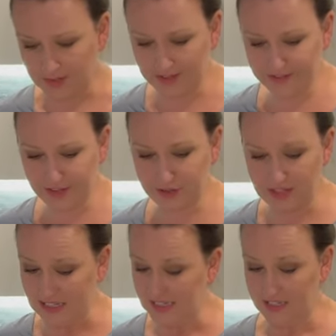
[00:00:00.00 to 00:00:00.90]

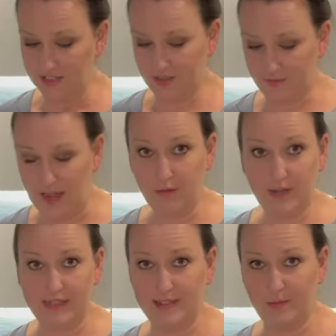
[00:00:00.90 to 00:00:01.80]
So flour
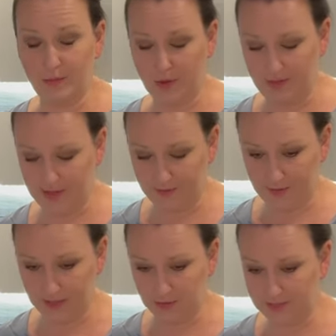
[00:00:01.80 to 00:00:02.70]
is number one that I
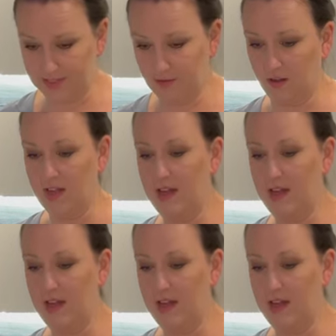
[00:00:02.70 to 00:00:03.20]
vacuum seal.